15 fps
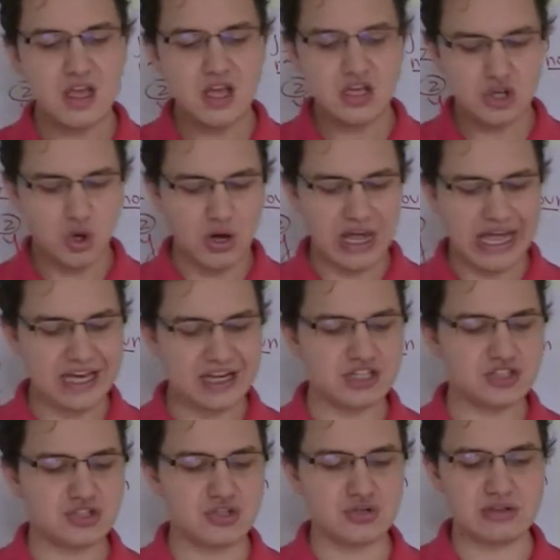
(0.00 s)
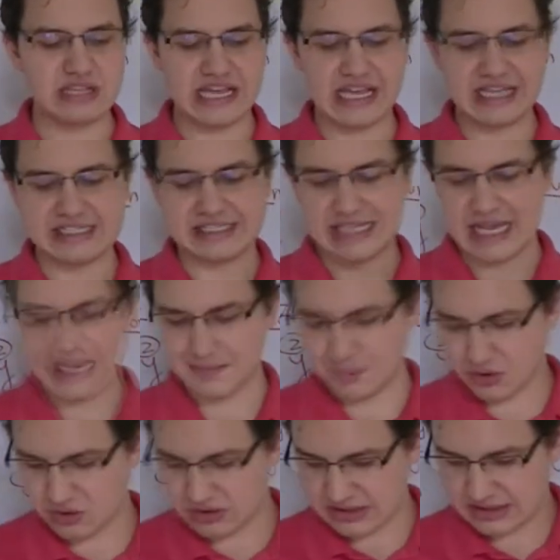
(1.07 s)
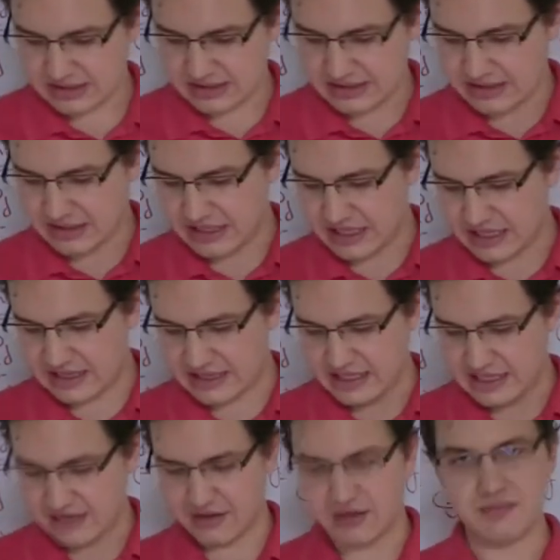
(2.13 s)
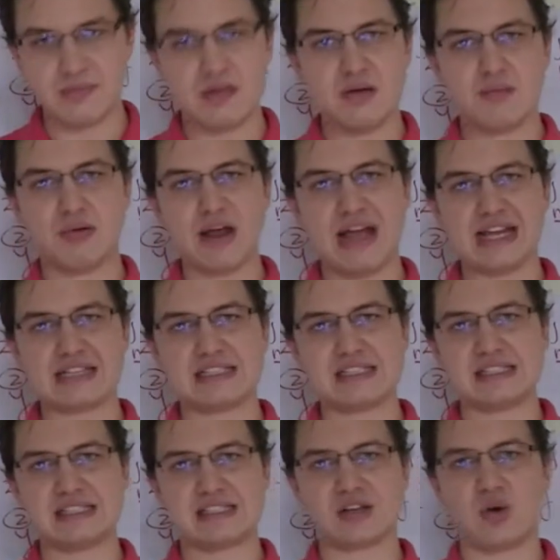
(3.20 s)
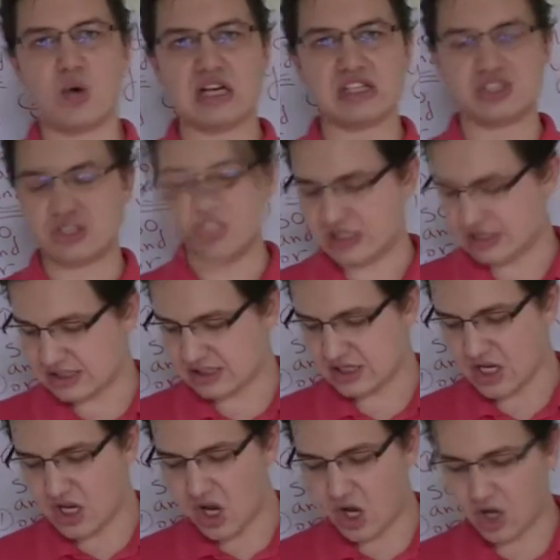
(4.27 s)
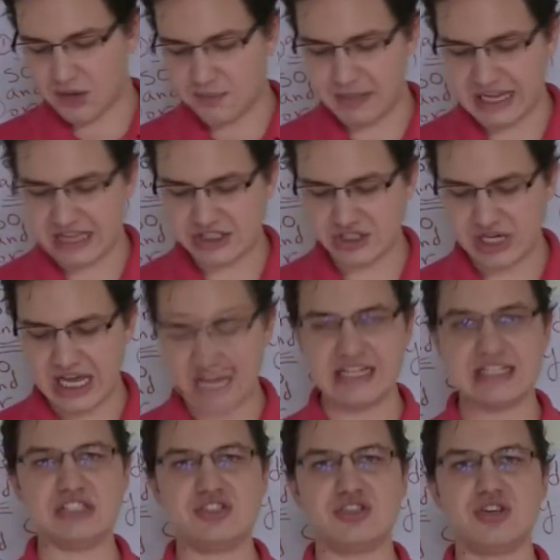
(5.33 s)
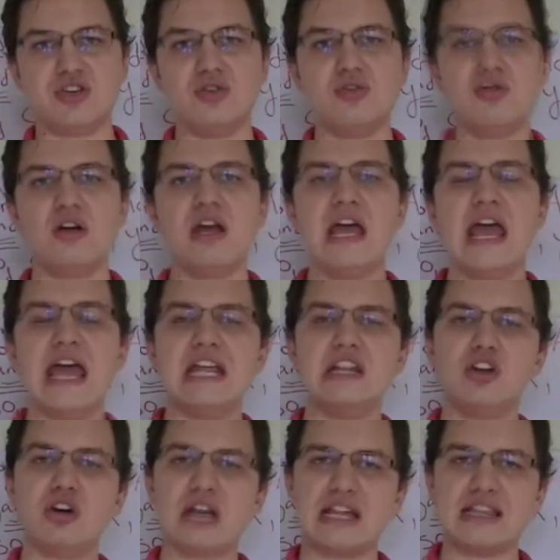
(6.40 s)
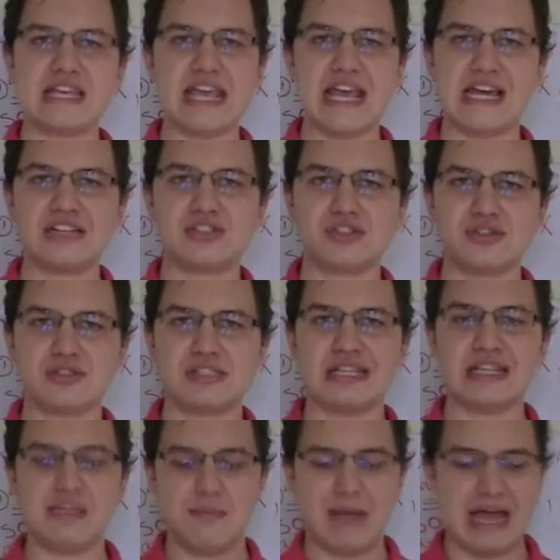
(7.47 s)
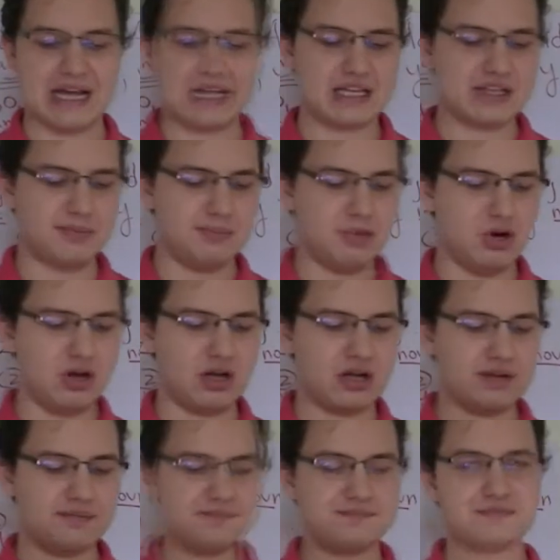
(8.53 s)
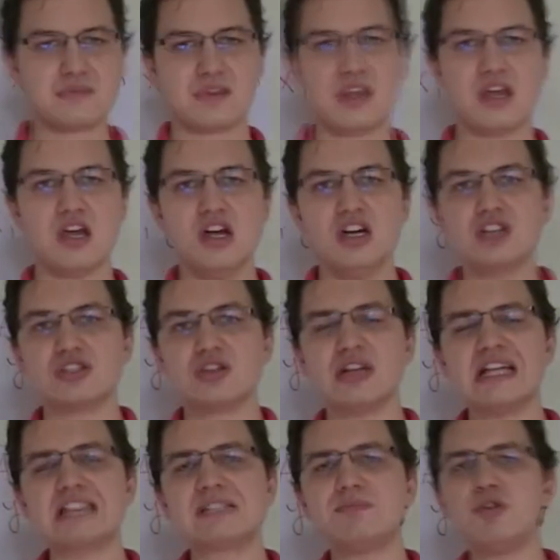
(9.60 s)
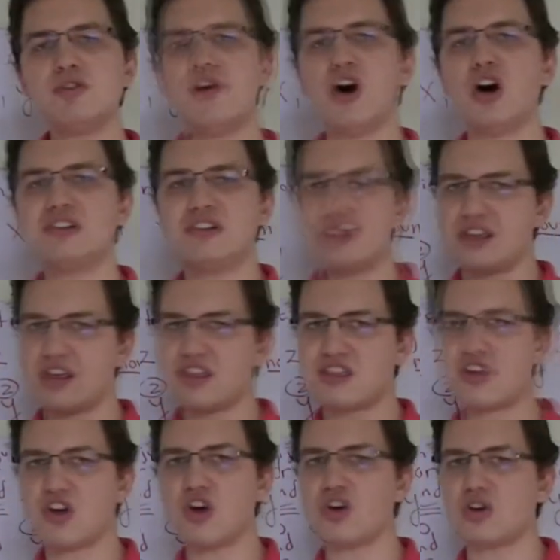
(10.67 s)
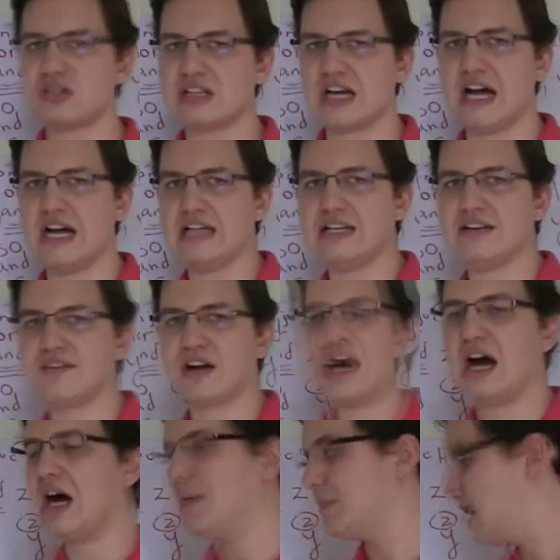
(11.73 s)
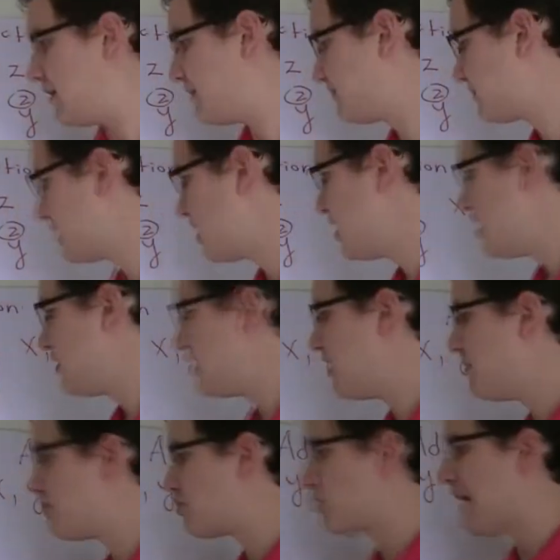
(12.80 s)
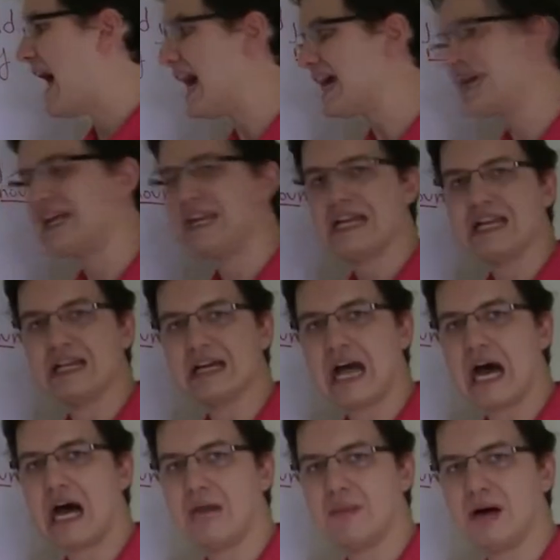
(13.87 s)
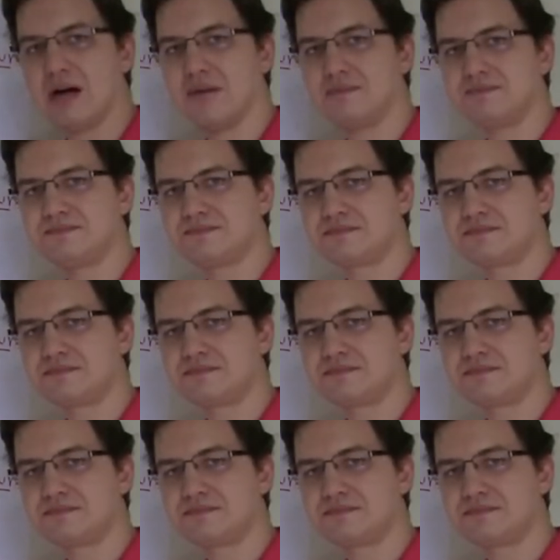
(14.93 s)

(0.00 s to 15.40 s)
Go ahead and do the examples, the practice questions on page 92, and look at the answers in the back of the book. So let's move on to the third kind of comma, the bracketing comma.